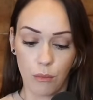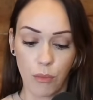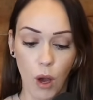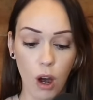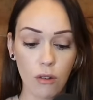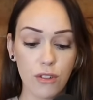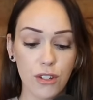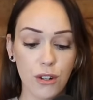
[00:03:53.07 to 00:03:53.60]

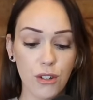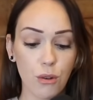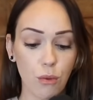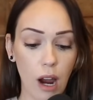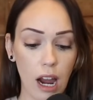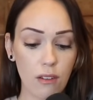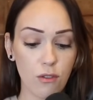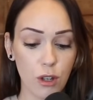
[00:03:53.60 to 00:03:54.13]
Officers
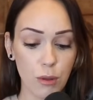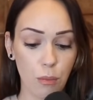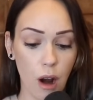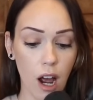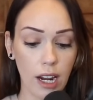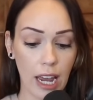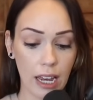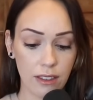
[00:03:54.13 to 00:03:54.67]
arrived with
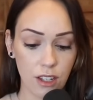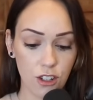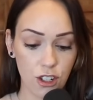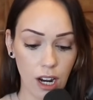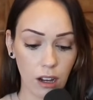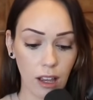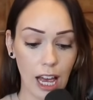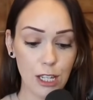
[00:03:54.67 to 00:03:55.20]
Brock at the
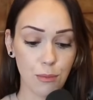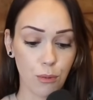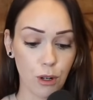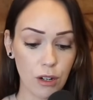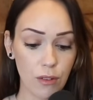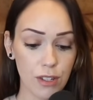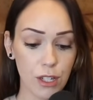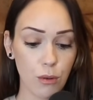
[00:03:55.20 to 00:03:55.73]
jail, as
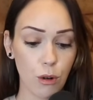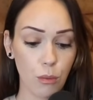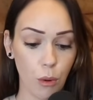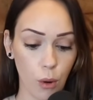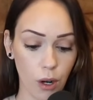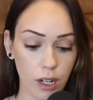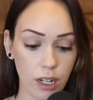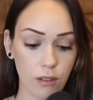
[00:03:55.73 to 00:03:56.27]
previously
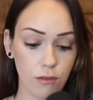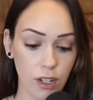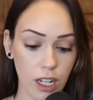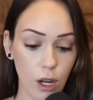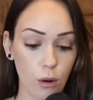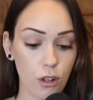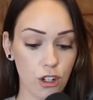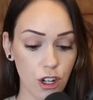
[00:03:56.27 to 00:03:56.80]
reported
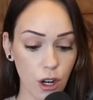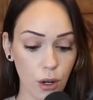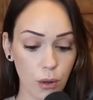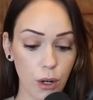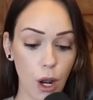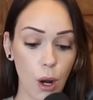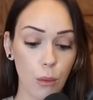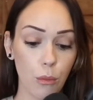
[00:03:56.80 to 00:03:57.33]
video
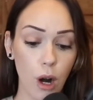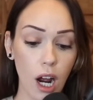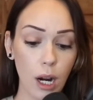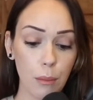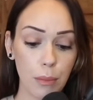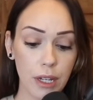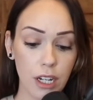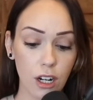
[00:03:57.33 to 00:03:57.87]
showed. Brock
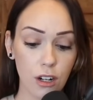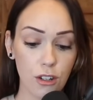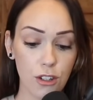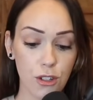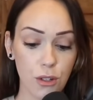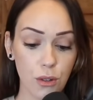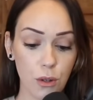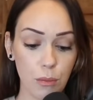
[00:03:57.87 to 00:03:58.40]
appeared
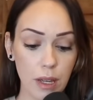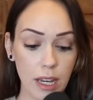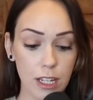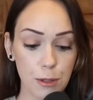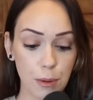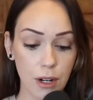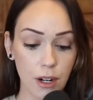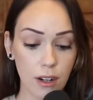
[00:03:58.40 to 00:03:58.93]
to be
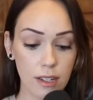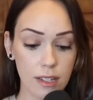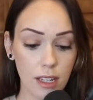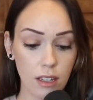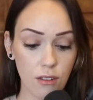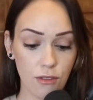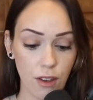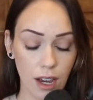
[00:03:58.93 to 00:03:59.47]
experiencing the
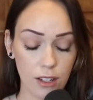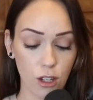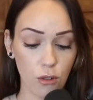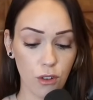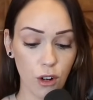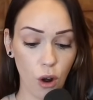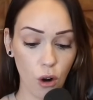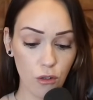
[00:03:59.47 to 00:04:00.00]
effects of
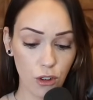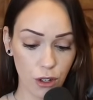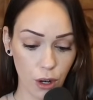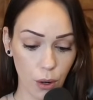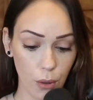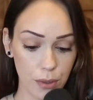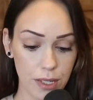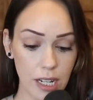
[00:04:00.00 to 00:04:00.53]
an
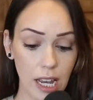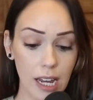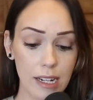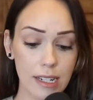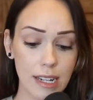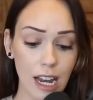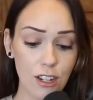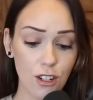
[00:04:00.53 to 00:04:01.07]
overdose.
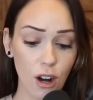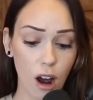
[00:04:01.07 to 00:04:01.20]
Detention